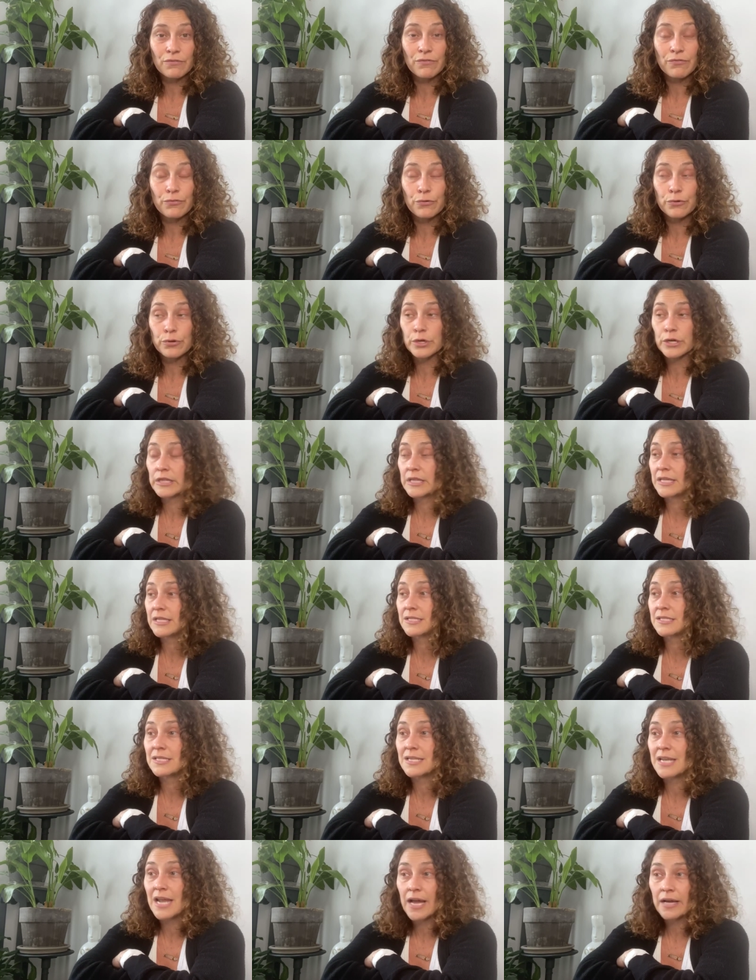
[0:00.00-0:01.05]
for
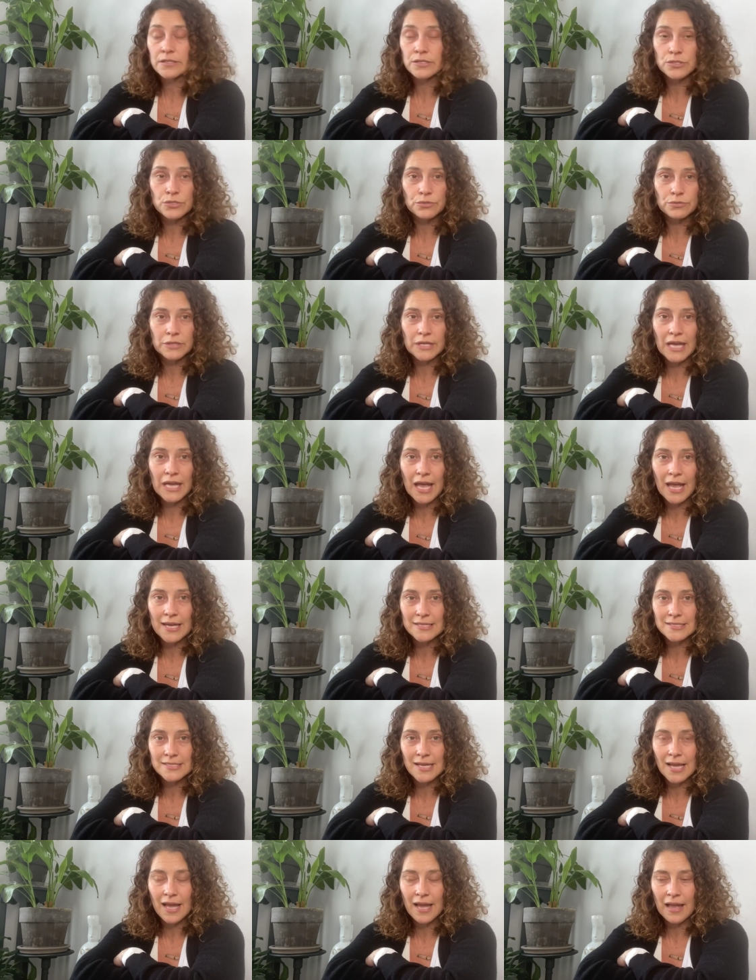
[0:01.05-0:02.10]
these next 28
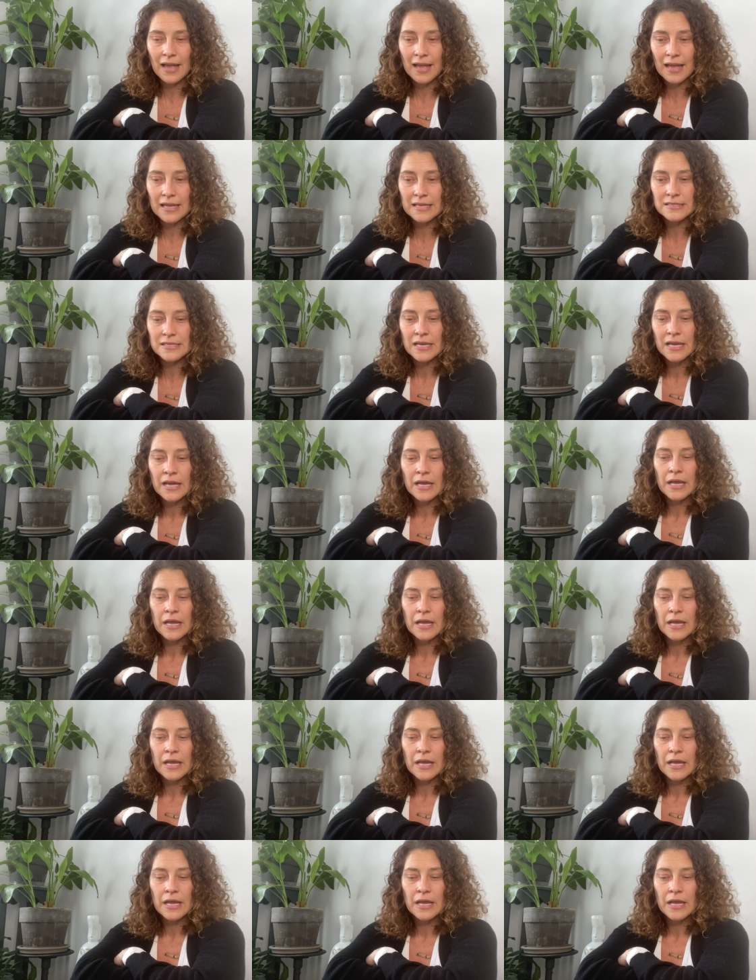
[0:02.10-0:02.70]
days